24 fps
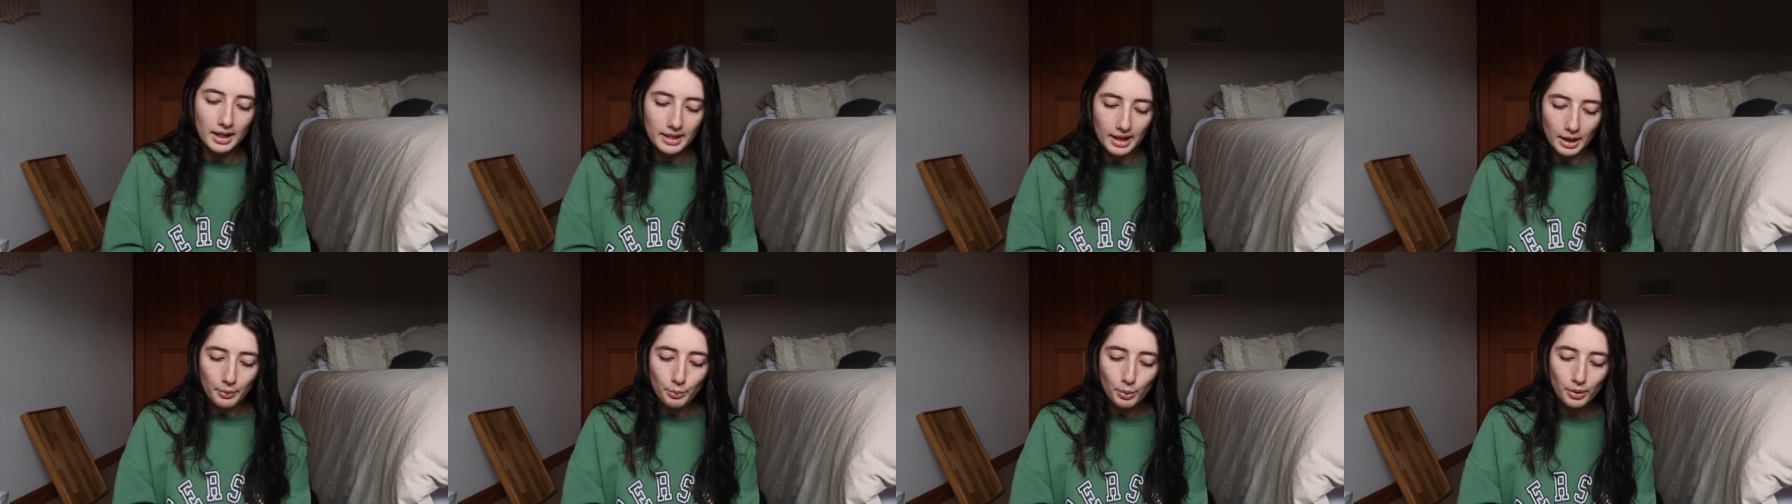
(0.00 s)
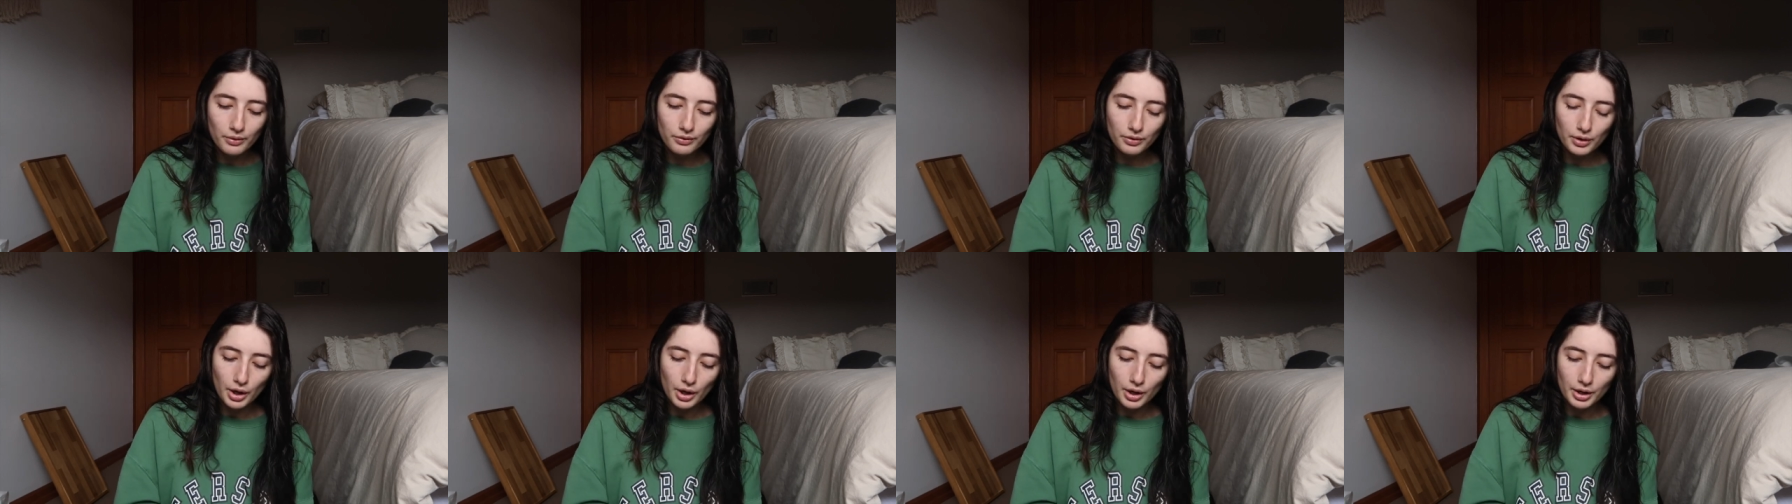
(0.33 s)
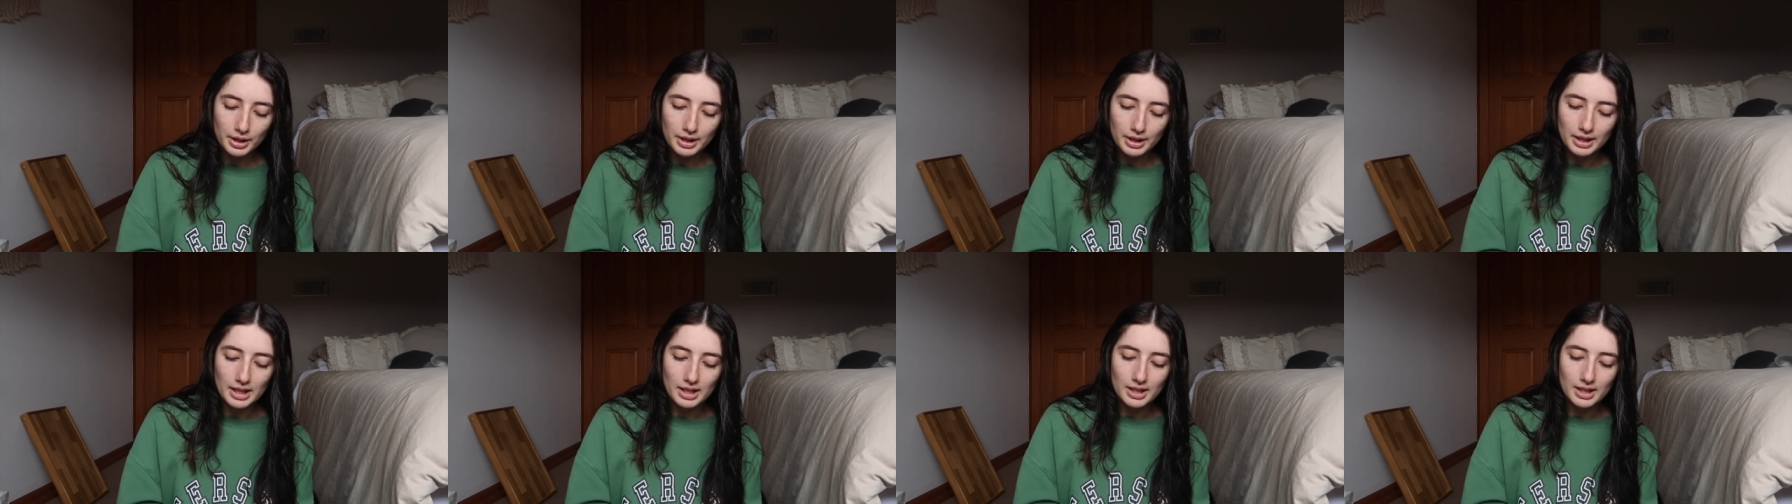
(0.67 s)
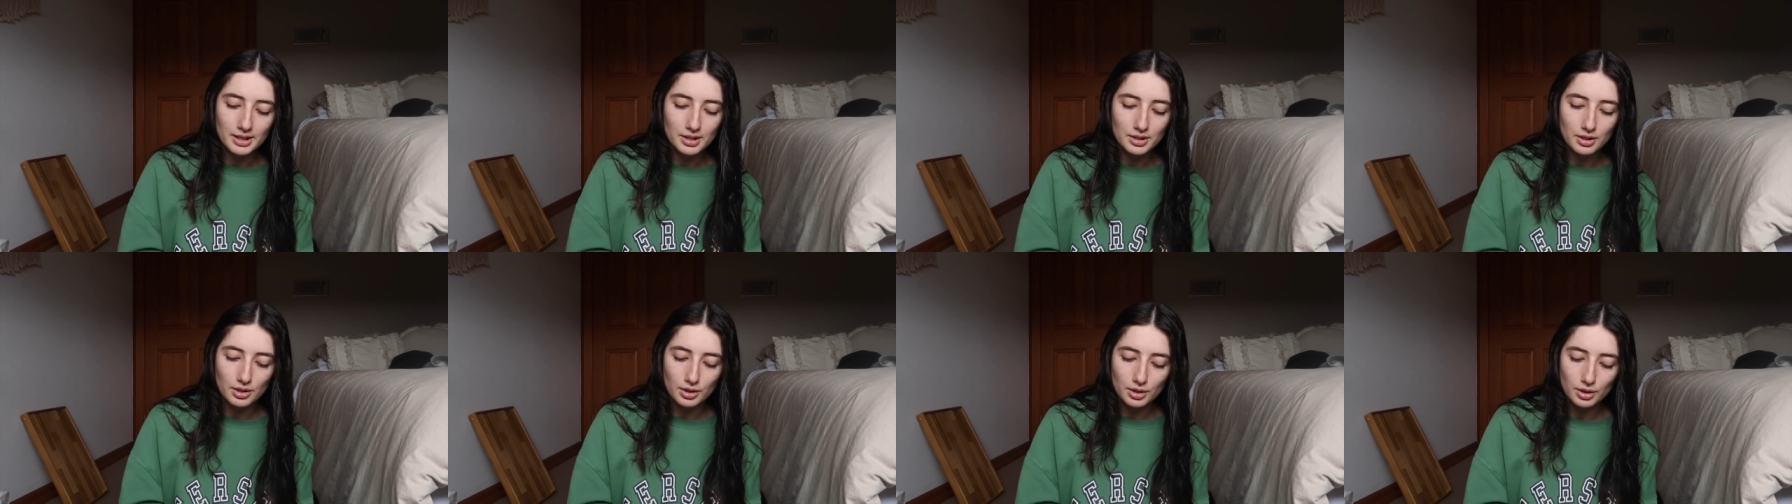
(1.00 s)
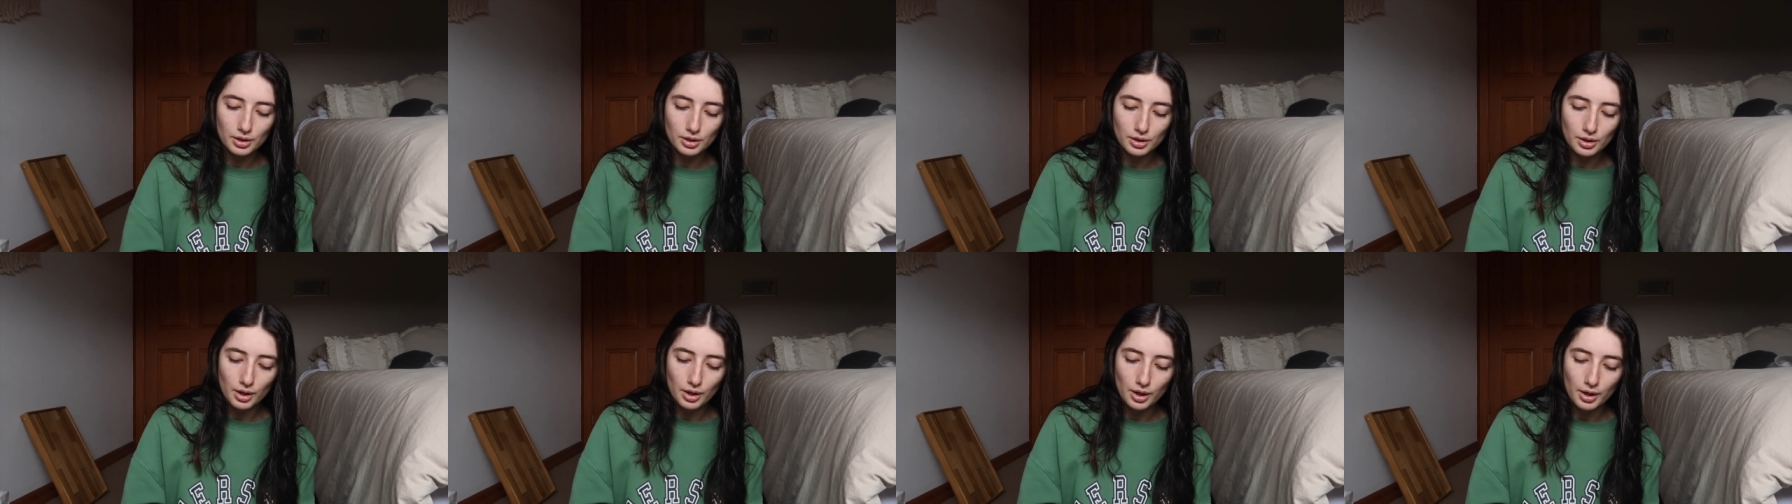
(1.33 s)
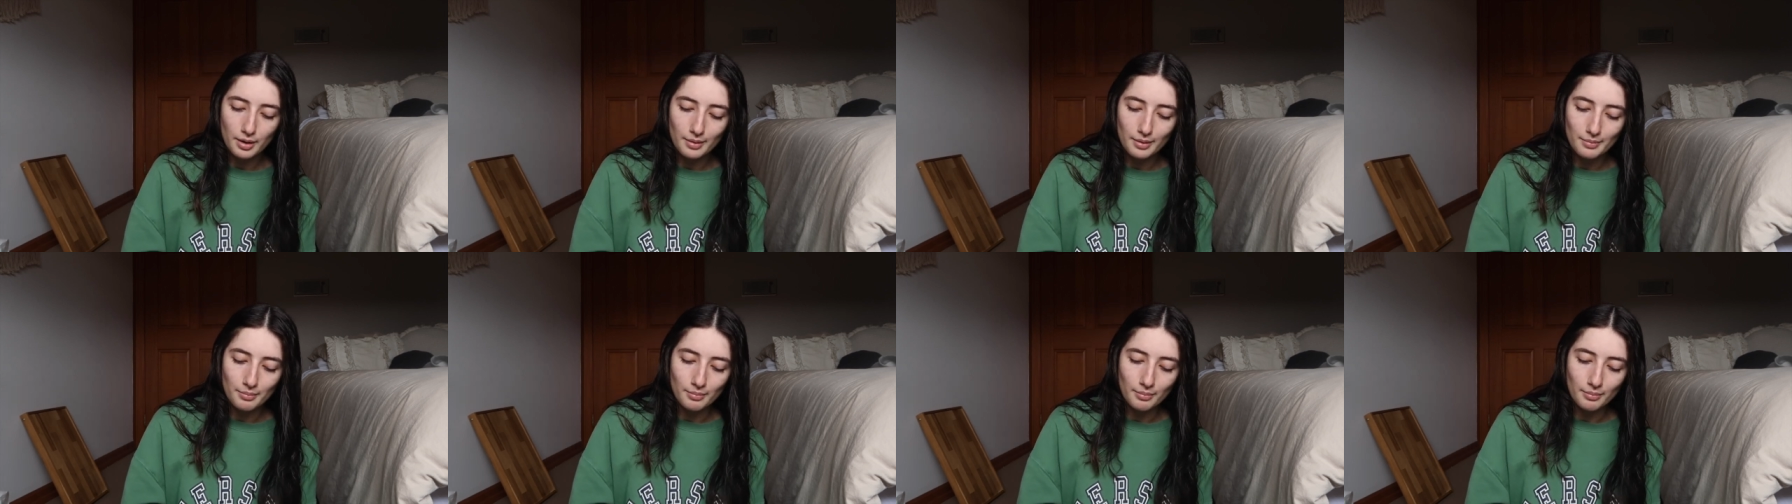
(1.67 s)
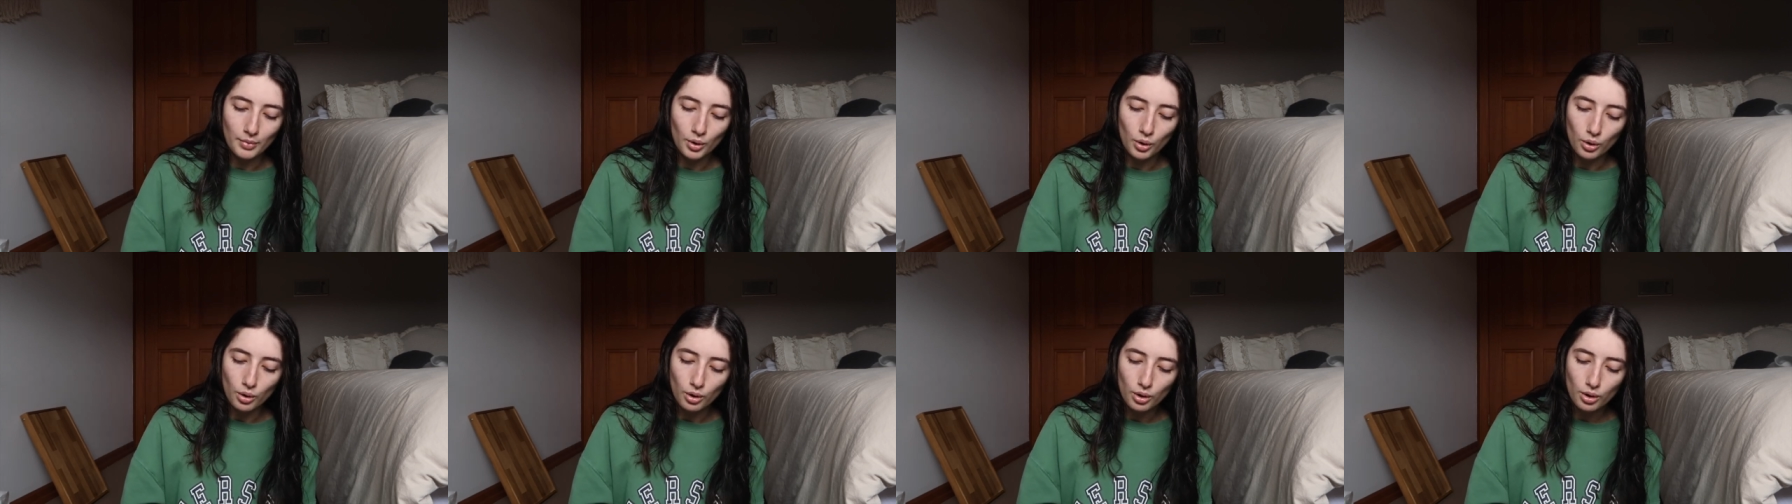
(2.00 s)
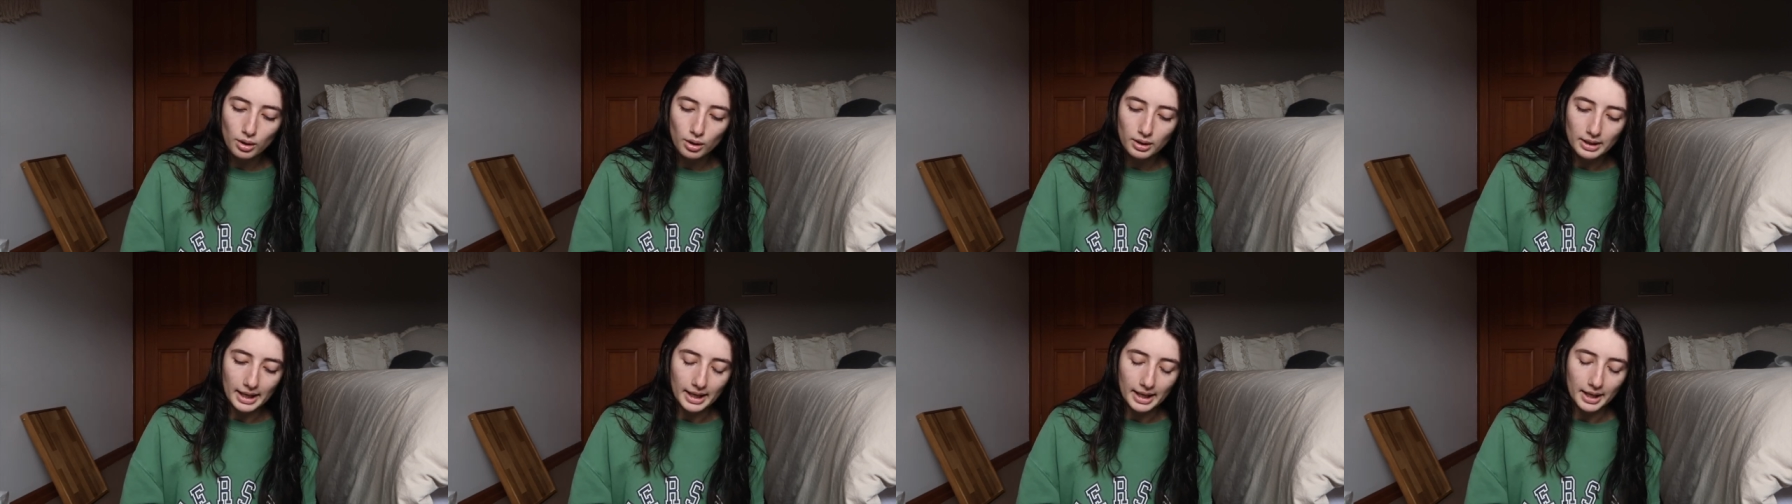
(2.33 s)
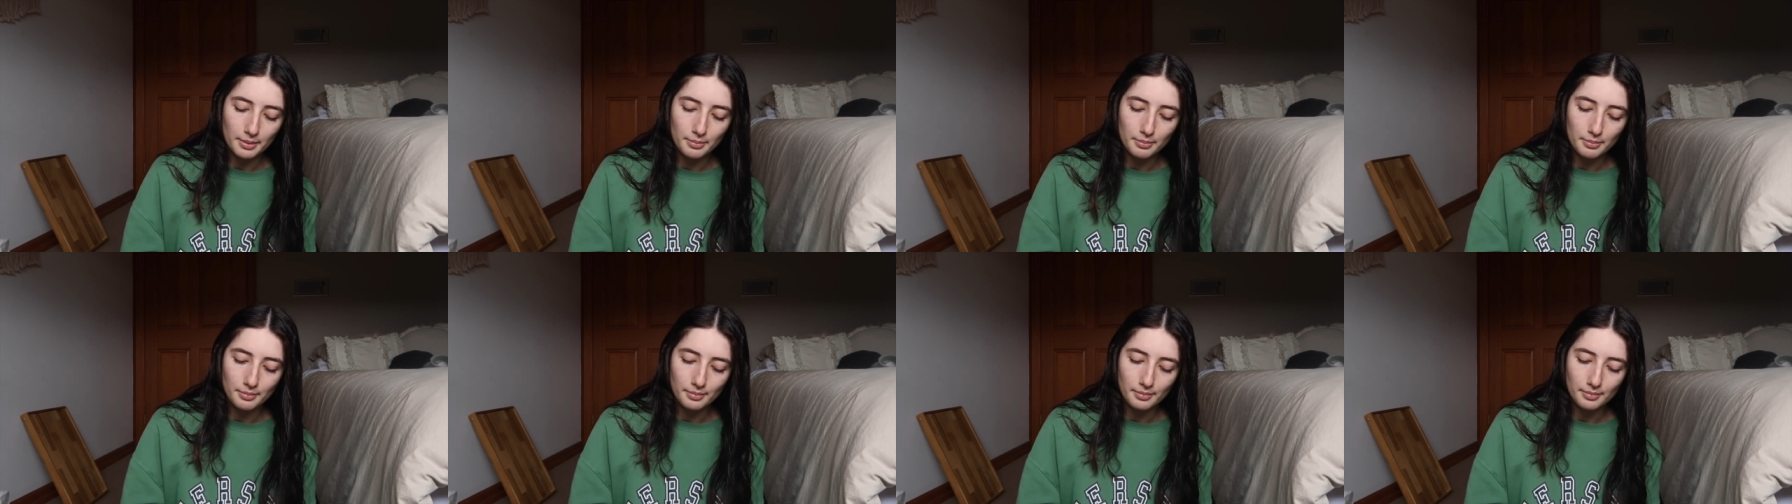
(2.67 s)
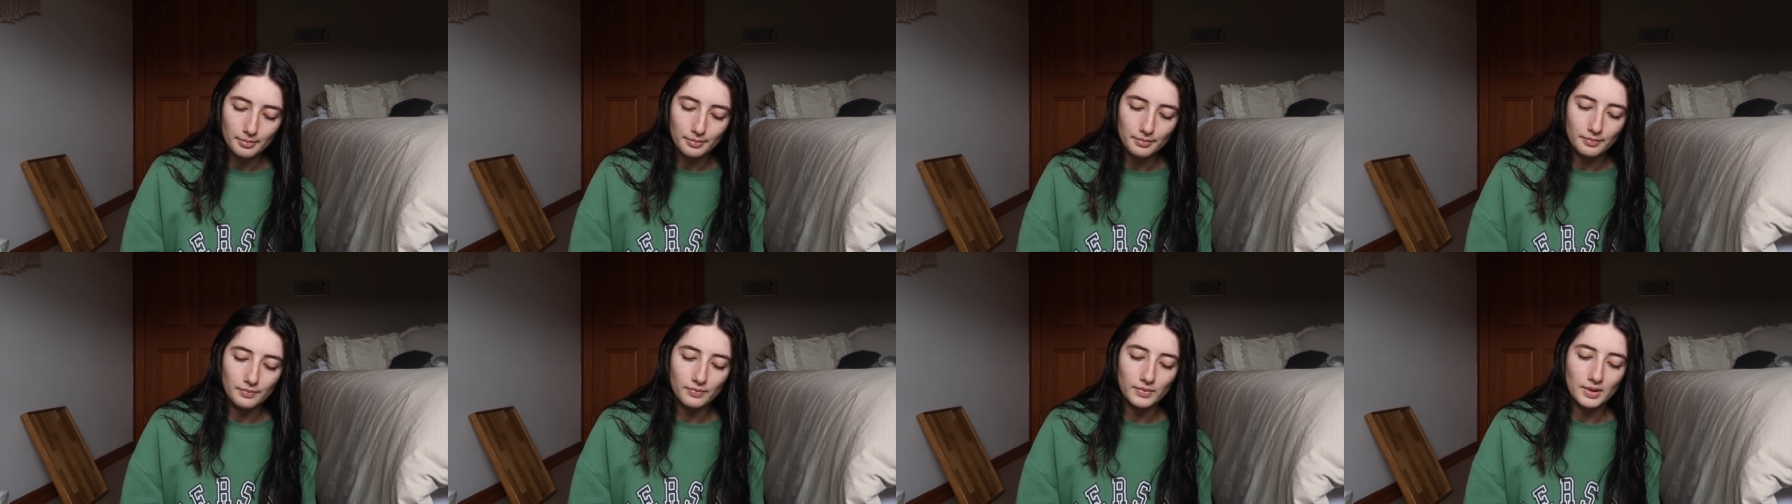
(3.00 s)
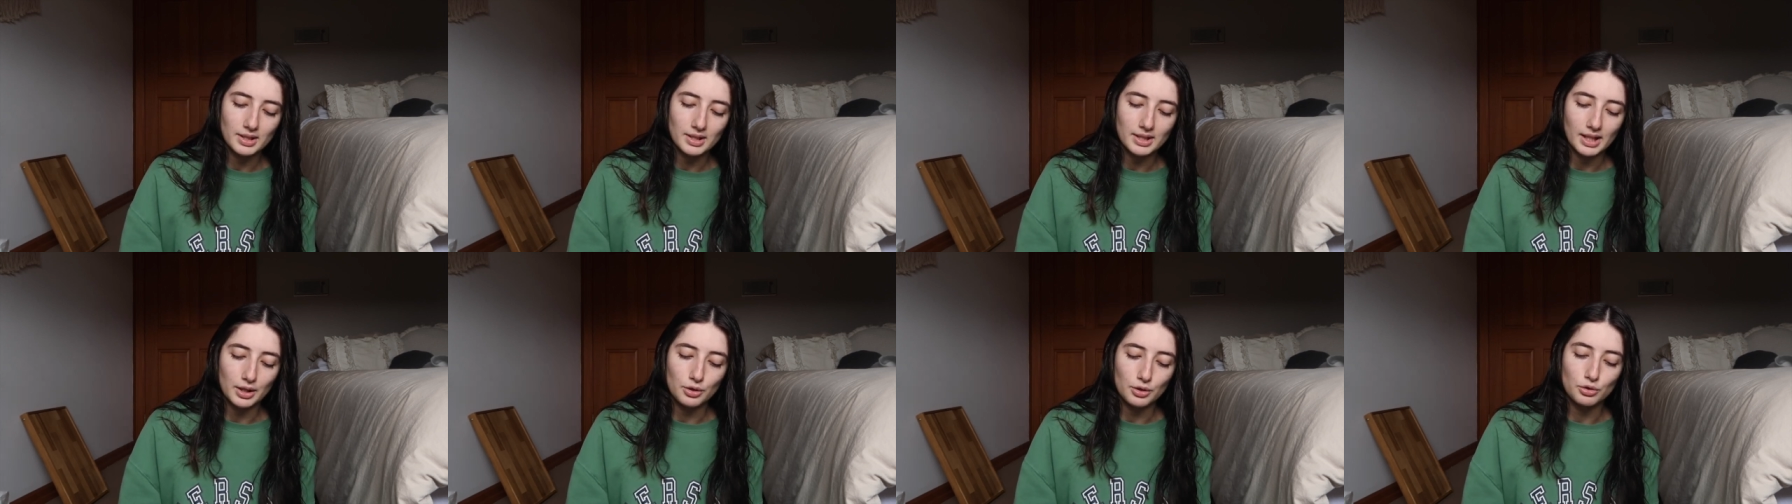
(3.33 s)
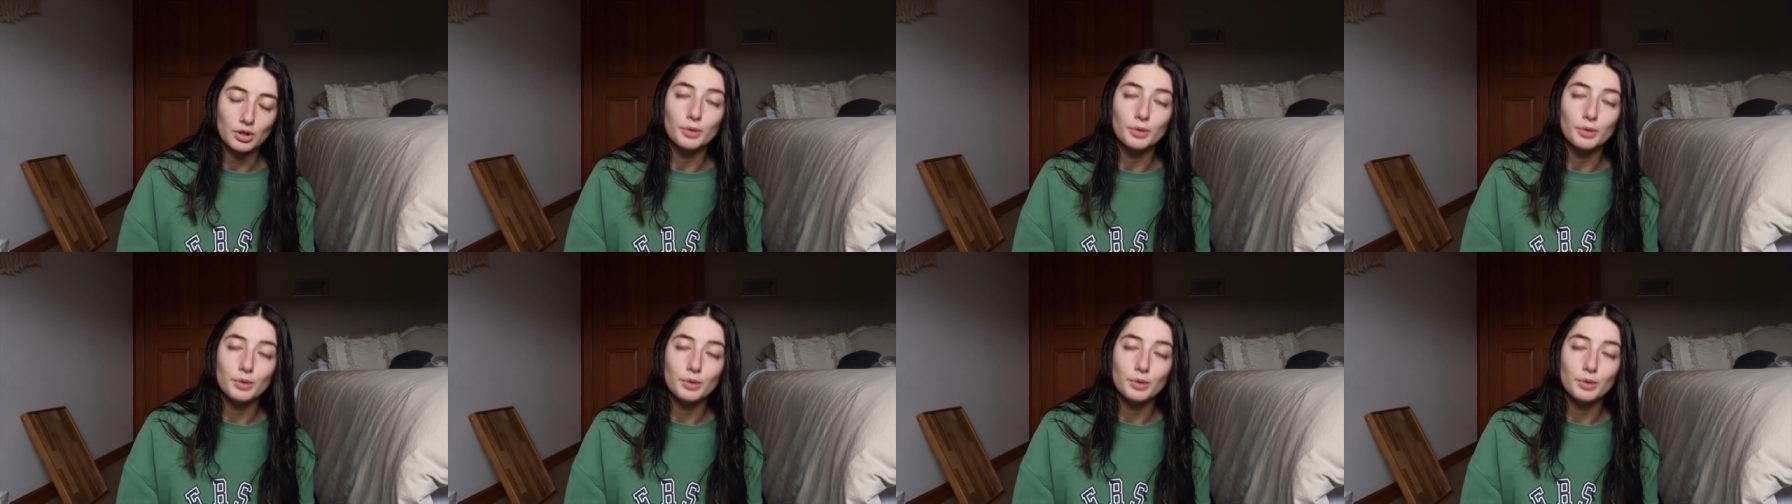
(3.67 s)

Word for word: Then we've got this more, like it's like